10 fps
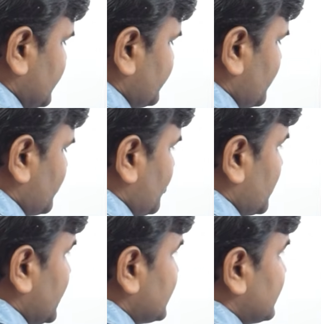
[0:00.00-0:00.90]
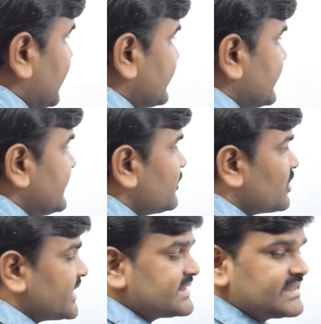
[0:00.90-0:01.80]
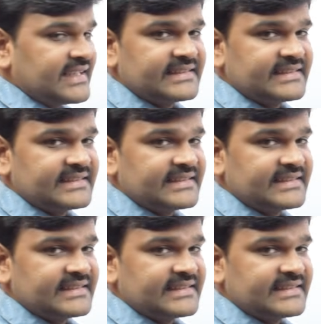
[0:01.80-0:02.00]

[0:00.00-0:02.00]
So, total 30 tokens are